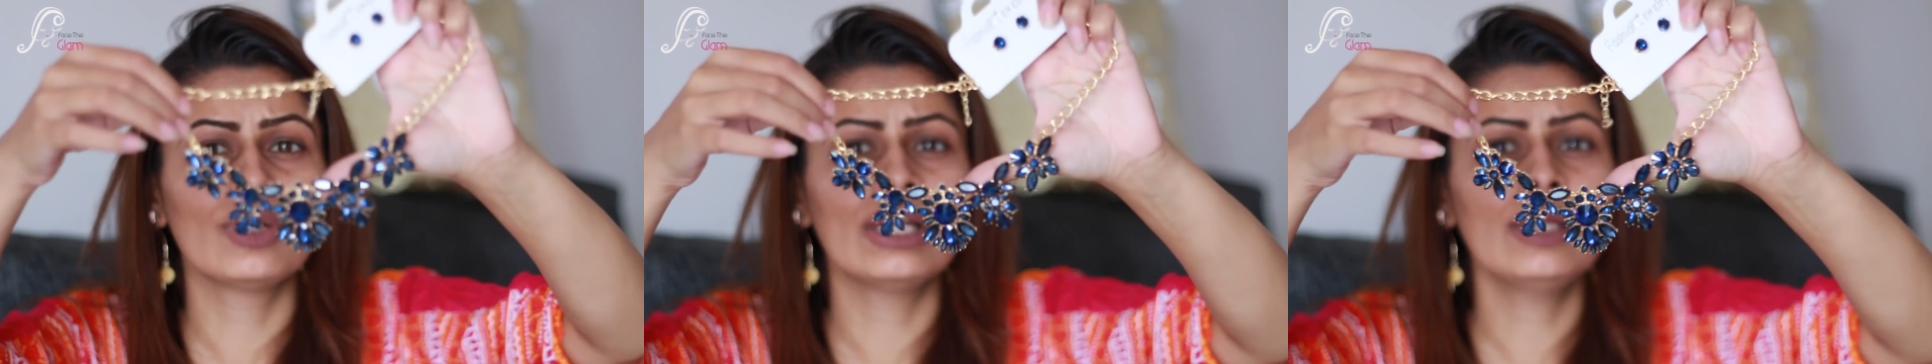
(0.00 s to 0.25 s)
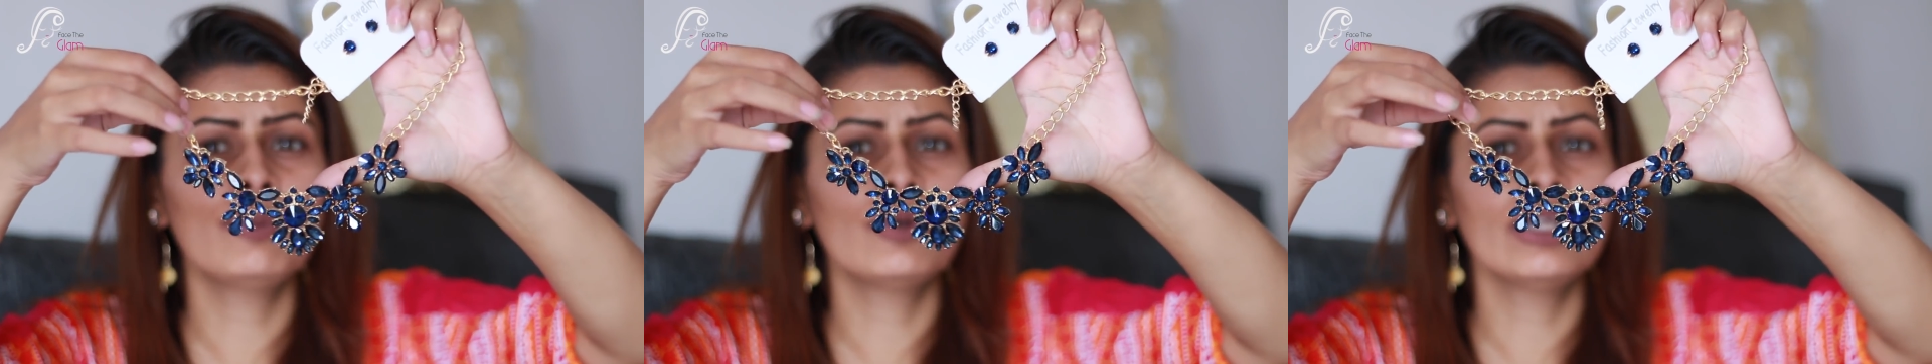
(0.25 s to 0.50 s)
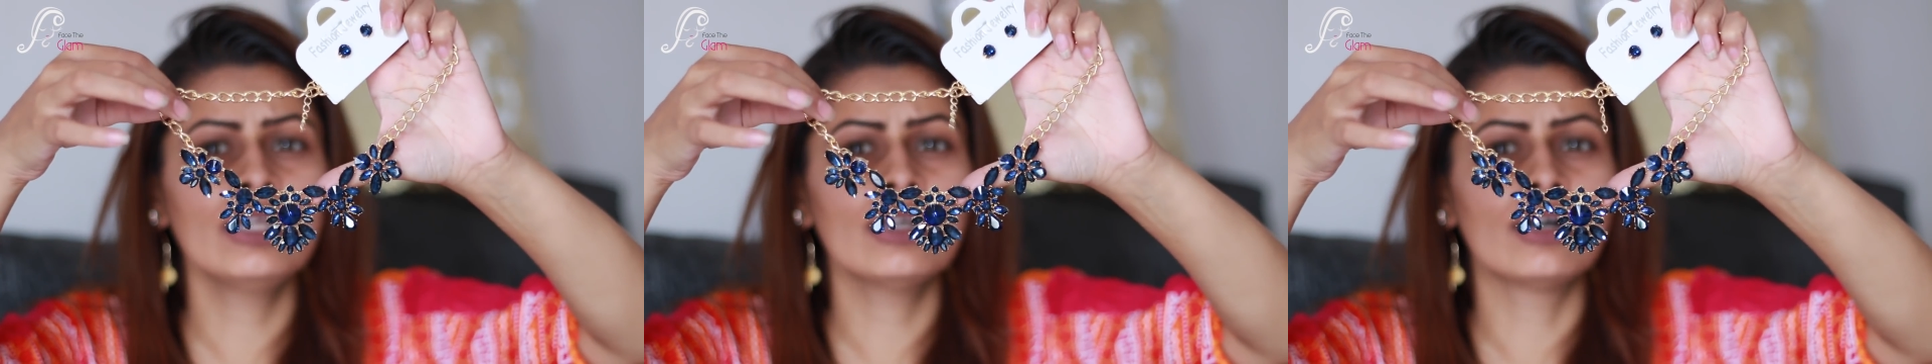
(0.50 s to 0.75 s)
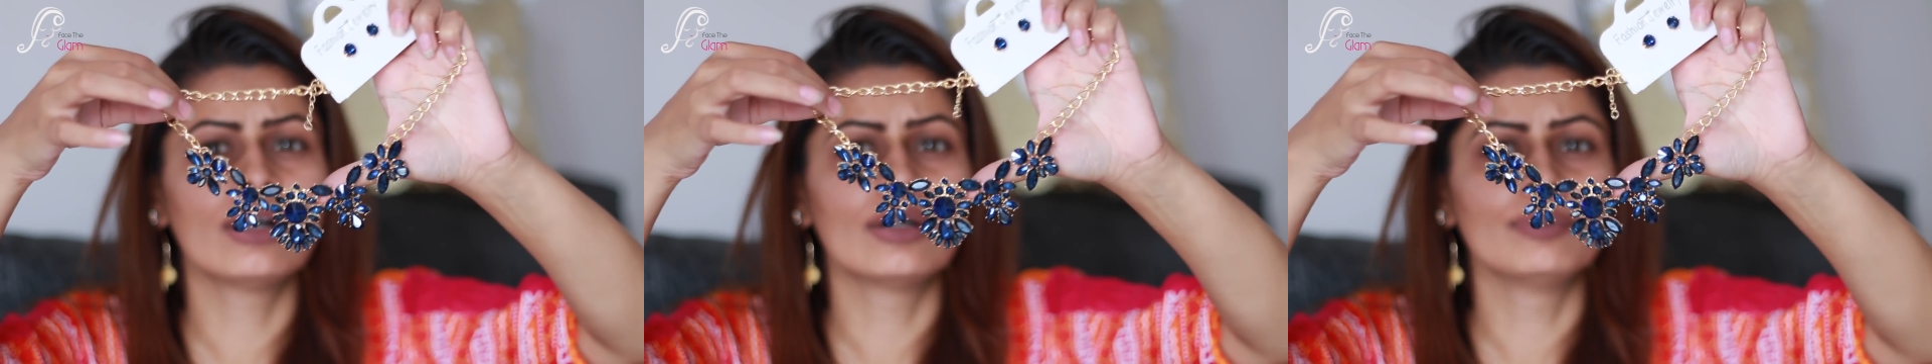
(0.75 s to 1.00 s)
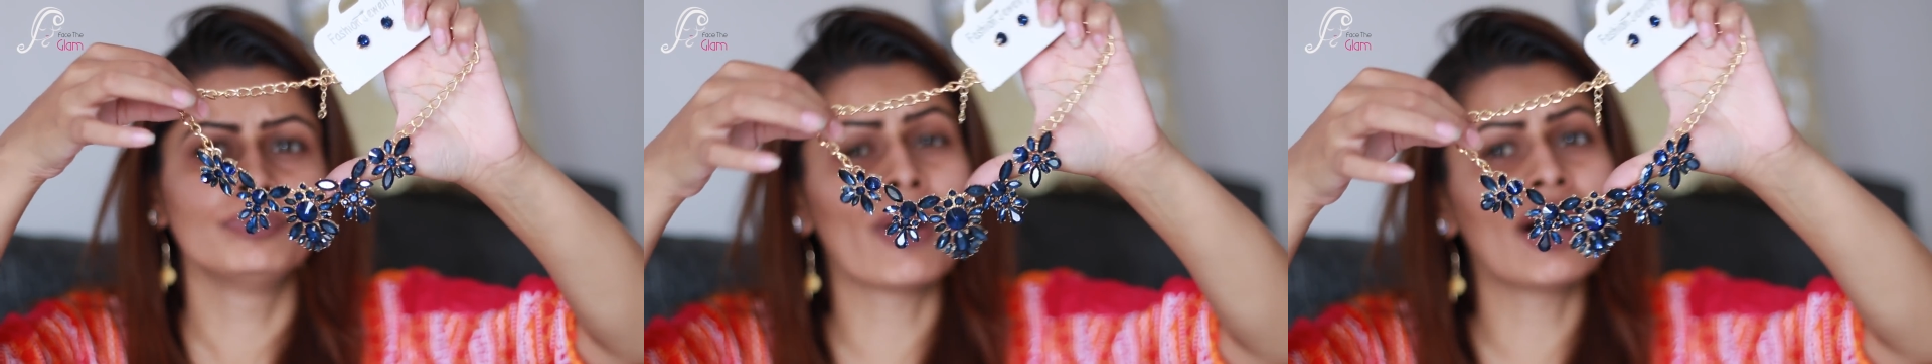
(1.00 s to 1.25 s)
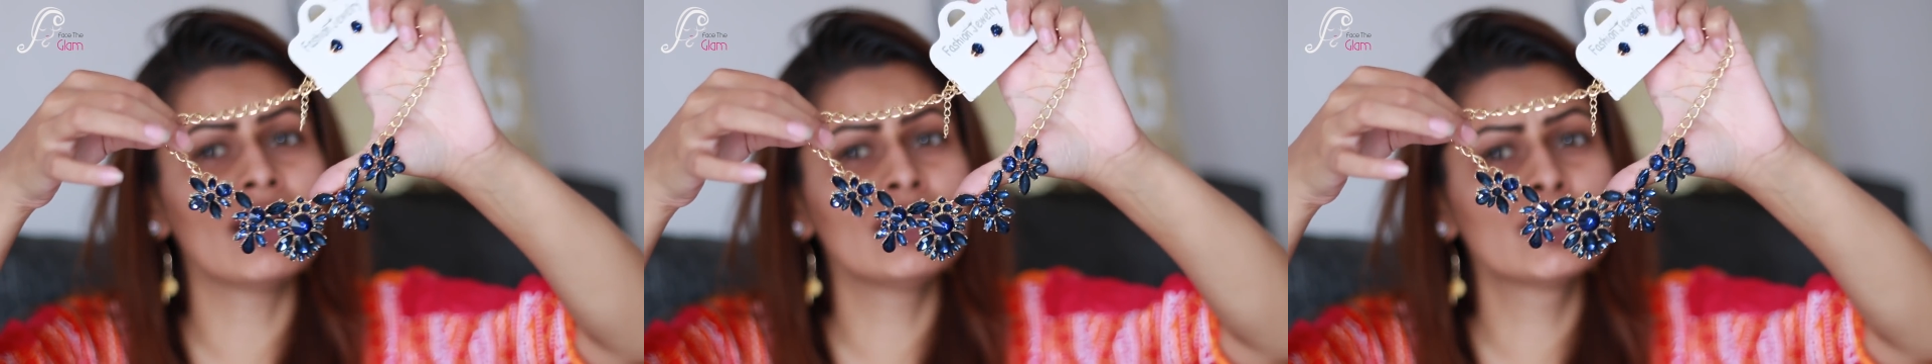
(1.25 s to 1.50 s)
really pretty
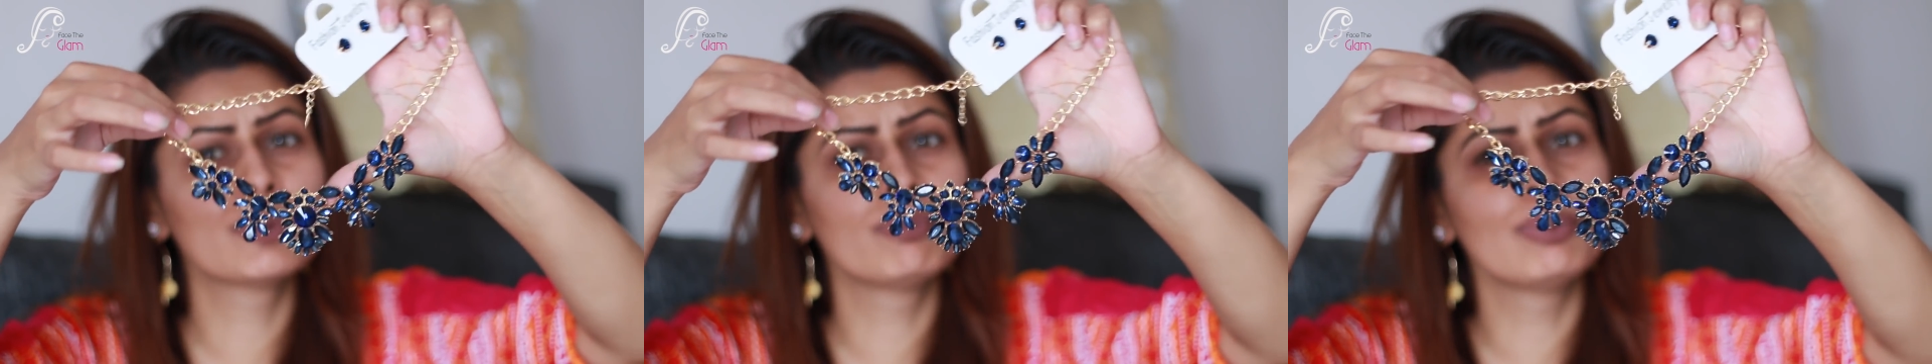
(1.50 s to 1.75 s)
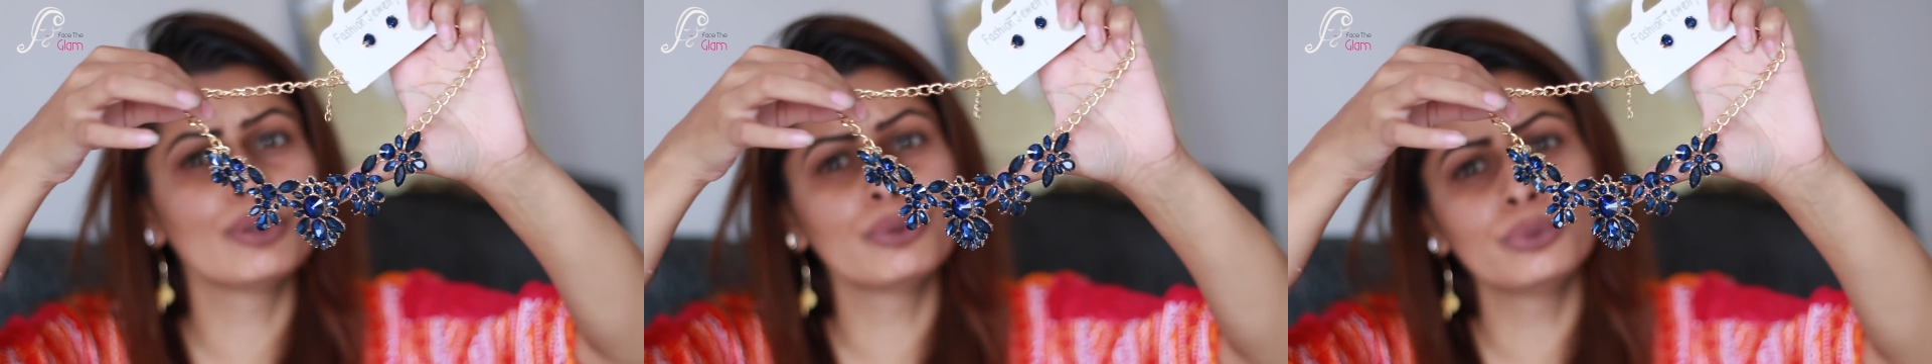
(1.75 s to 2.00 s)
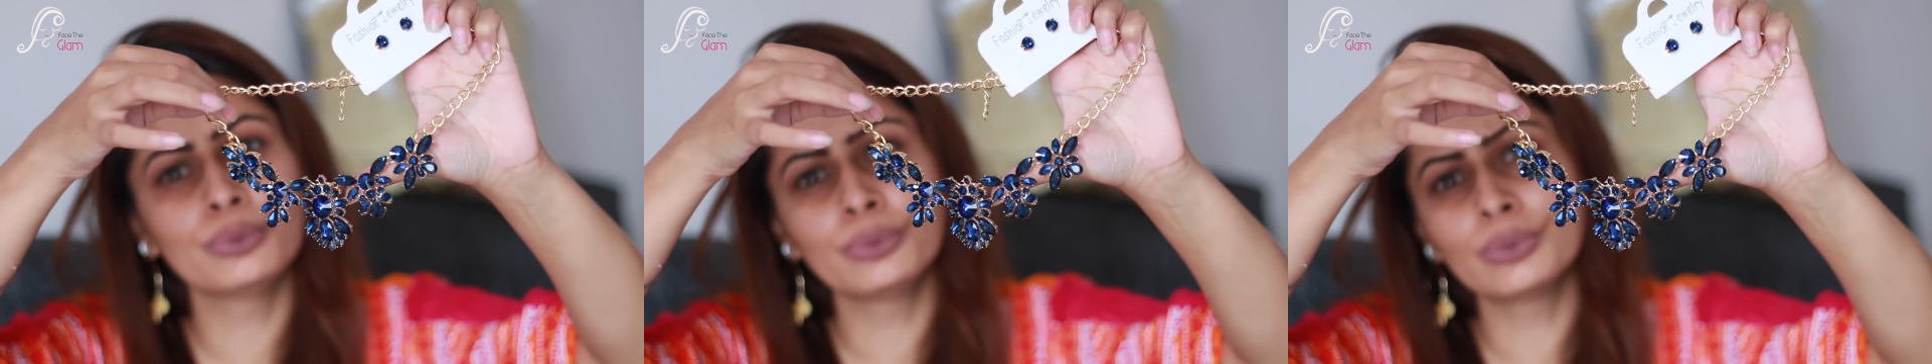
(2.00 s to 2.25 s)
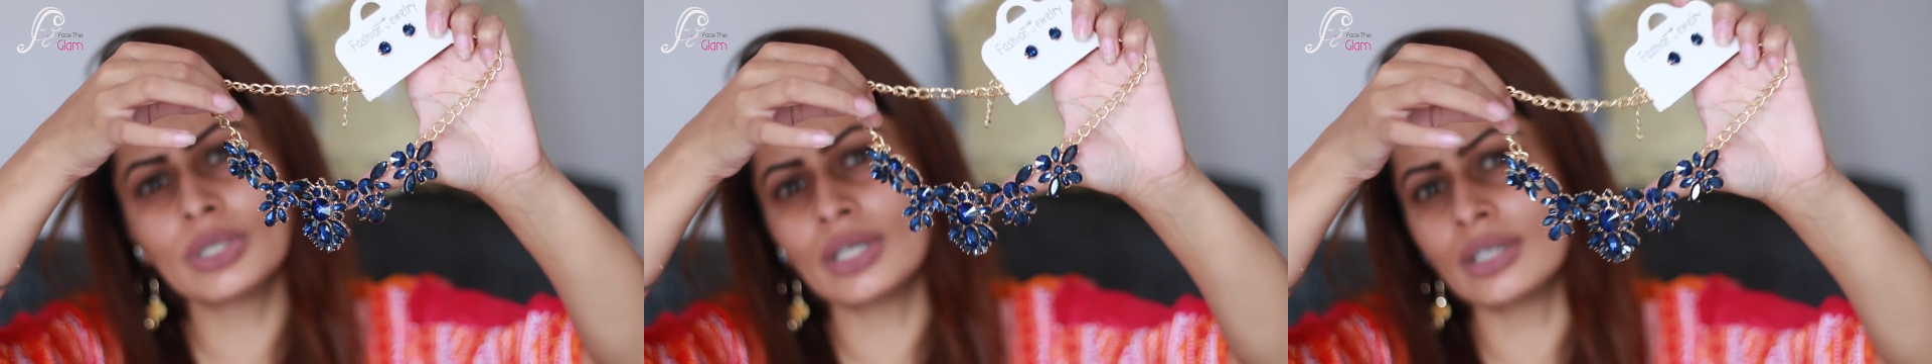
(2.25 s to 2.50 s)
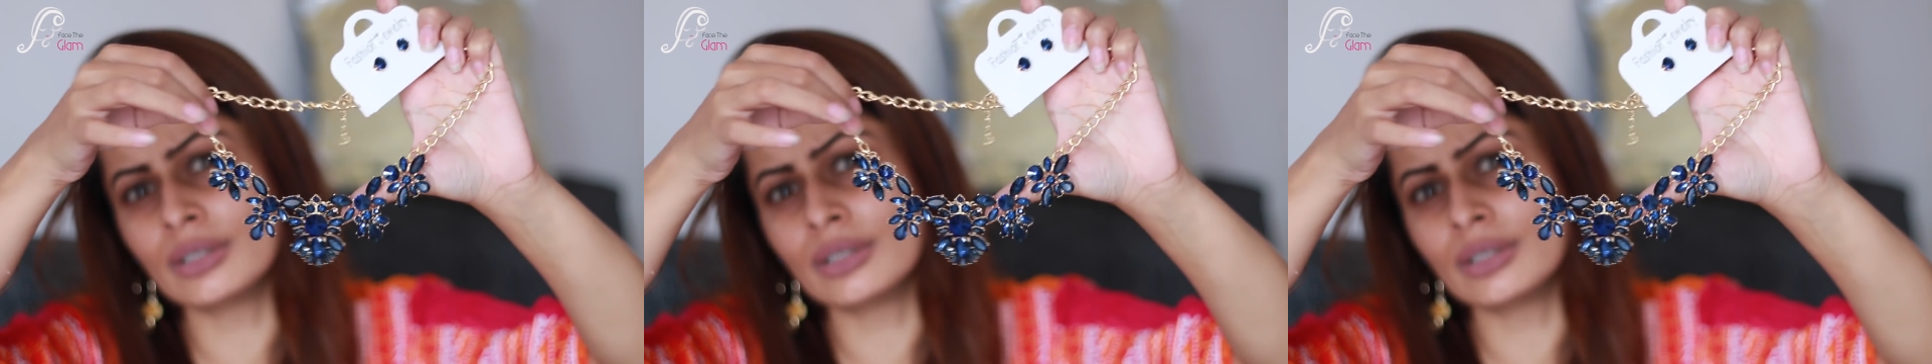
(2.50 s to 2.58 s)
cobalt blue